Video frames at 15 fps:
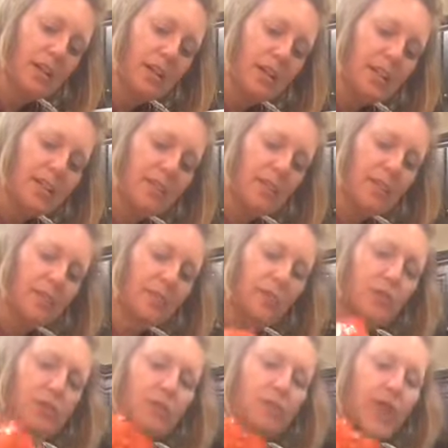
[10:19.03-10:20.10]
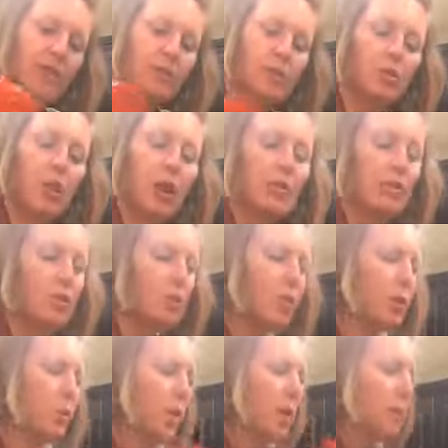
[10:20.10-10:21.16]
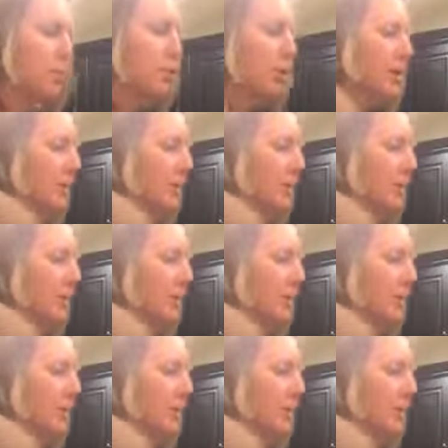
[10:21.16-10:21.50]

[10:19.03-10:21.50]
Easy for some nice crunch. You wouldn't want to put